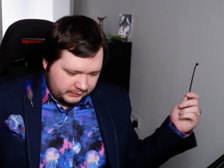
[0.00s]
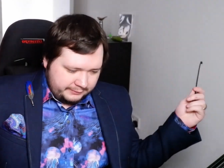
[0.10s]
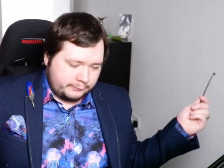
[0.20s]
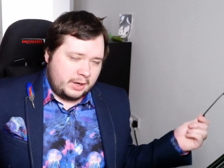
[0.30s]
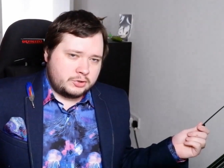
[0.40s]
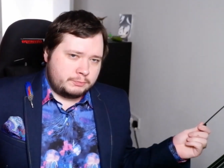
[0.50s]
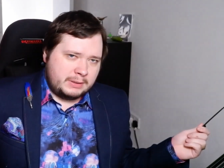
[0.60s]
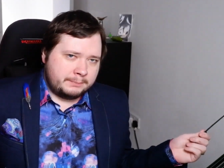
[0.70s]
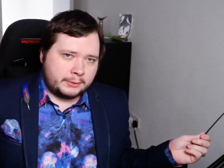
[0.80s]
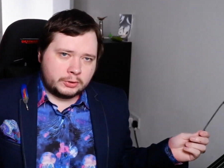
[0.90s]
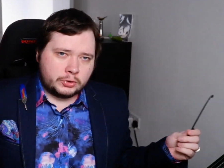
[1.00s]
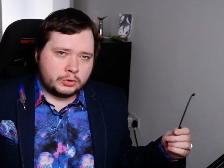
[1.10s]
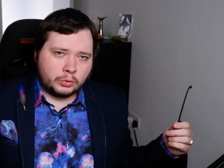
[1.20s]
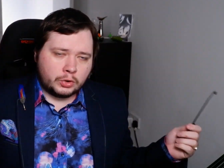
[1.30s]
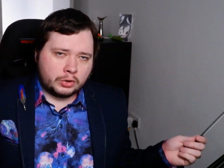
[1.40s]
the French people who
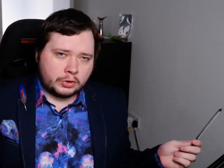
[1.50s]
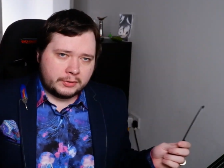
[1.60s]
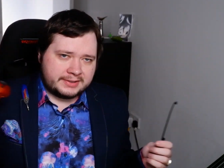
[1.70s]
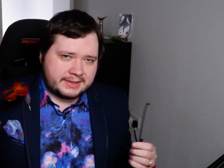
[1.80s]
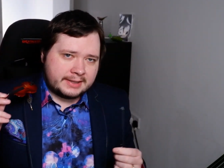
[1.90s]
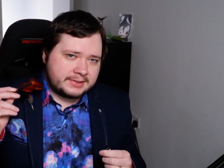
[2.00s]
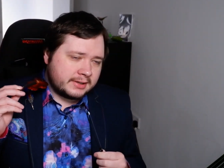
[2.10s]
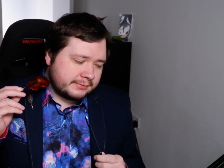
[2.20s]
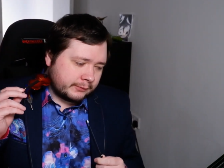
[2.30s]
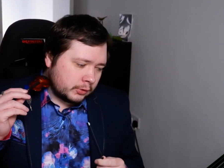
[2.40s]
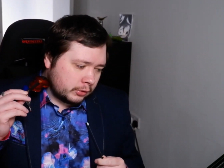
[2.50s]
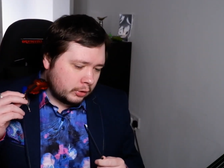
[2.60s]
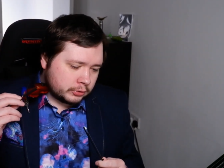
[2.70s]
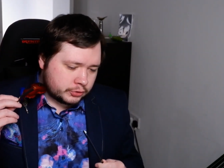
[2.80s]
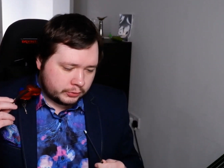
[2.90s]
no longer exist, and for
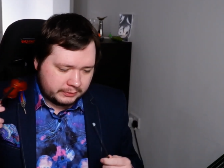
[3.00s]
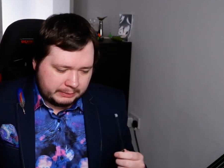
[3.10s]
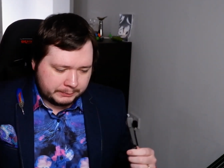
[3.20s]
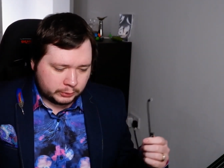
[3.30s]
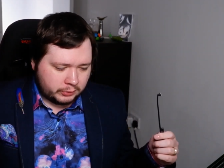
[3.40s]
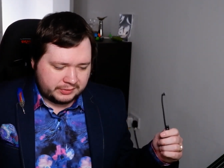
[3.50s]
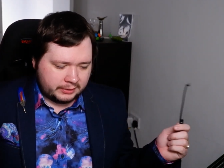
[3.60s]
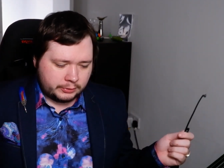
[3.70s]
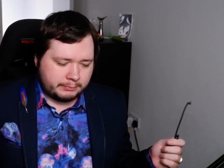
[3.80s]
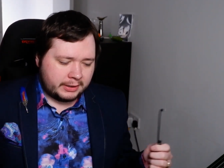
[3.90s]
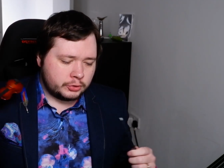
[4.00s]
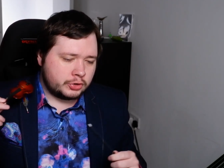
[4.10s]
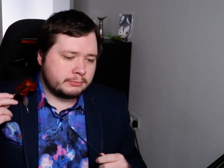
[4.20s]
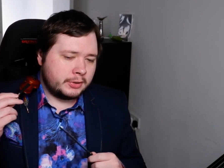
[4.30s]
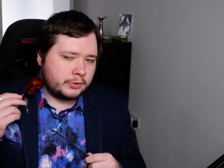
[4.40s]
also the people who think they're
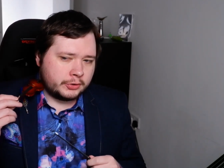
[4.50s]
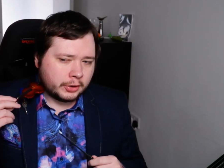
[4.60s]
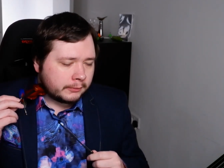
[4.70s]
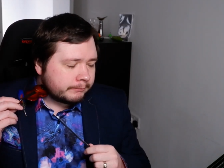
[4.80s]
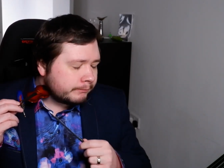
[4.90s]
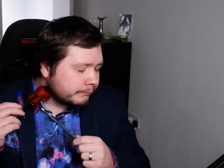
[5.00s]
Belgian but they're not.